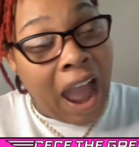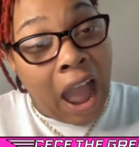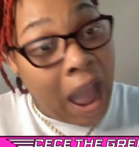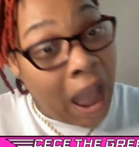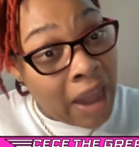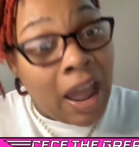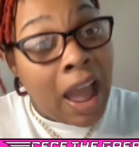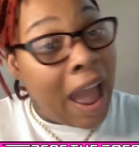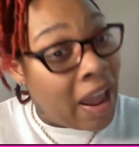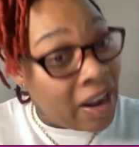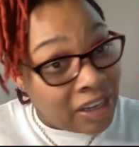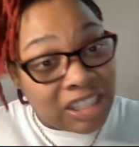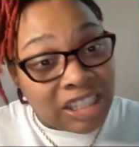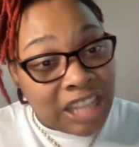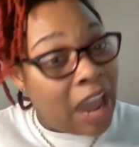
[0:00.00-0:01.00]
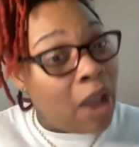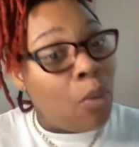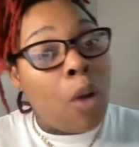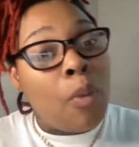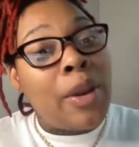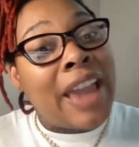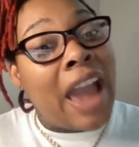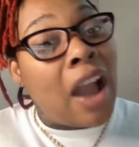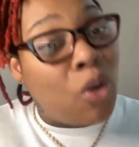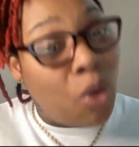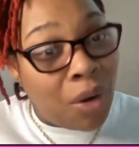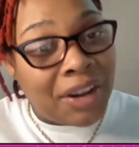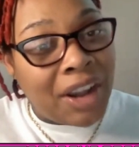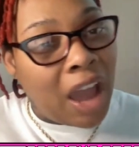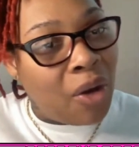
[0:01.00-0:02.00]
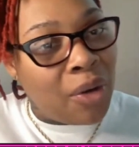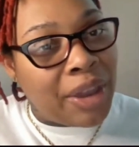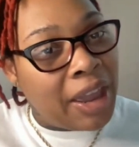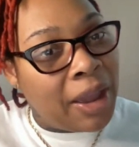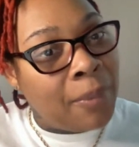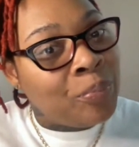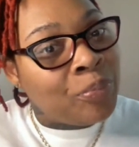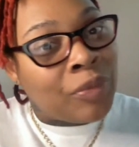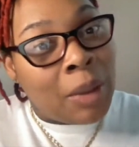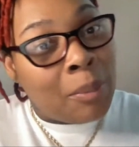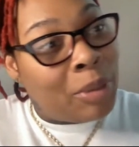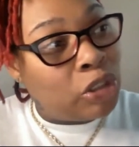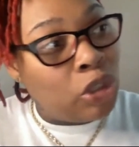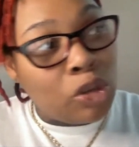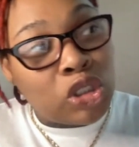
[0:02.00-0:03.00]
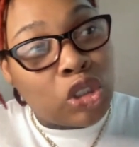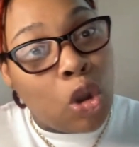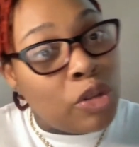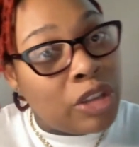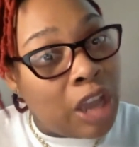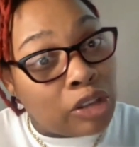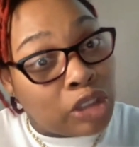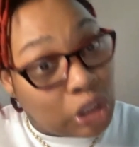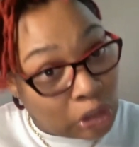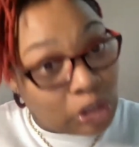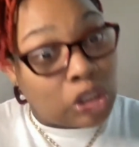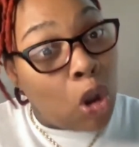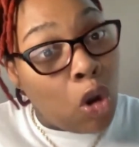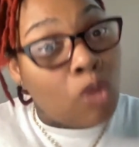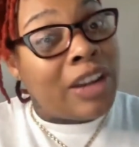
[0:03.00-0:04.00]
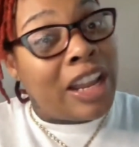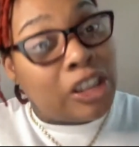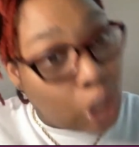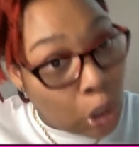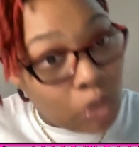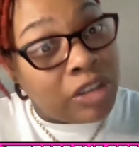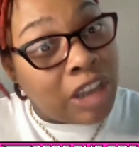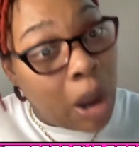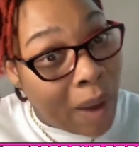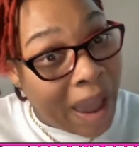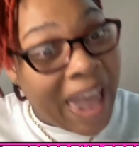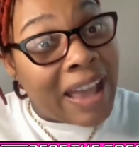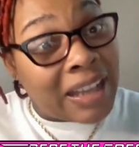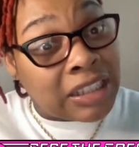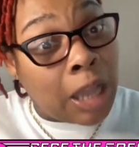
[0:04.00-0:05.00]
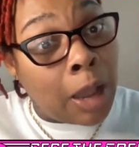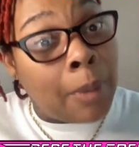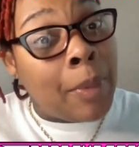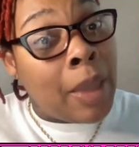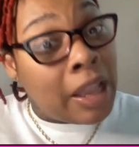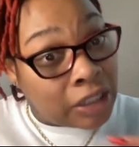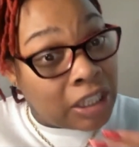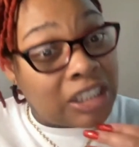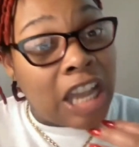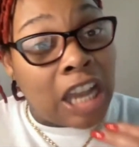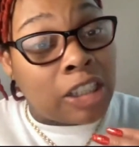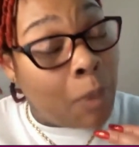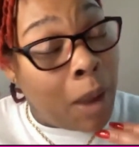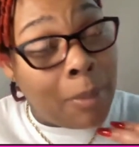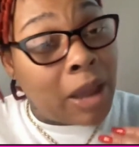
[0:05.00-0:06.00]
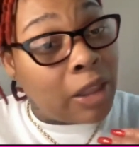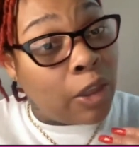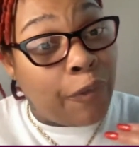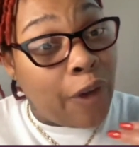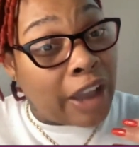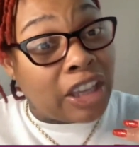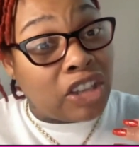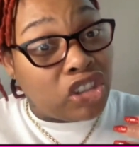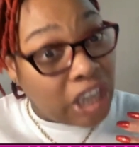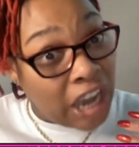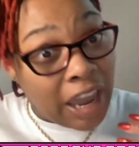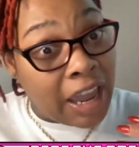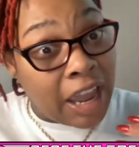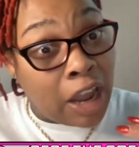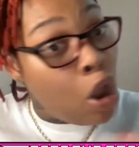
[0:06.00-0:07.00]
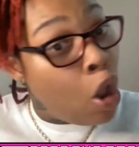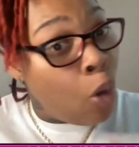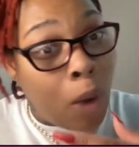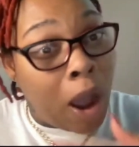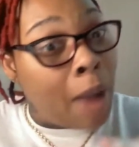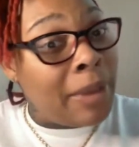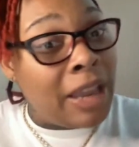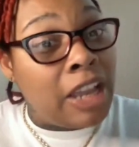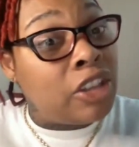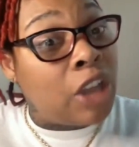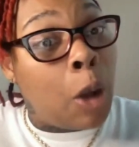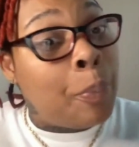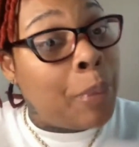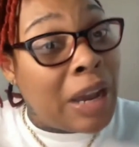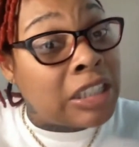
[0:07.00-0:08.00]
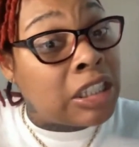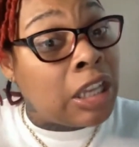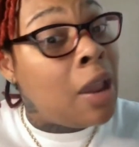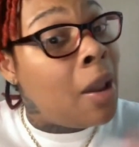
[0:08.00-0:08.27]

I understand what we got going on here. But you scooting and tooting your ass up to touch my motherfucking chin while I'm eating your pussy.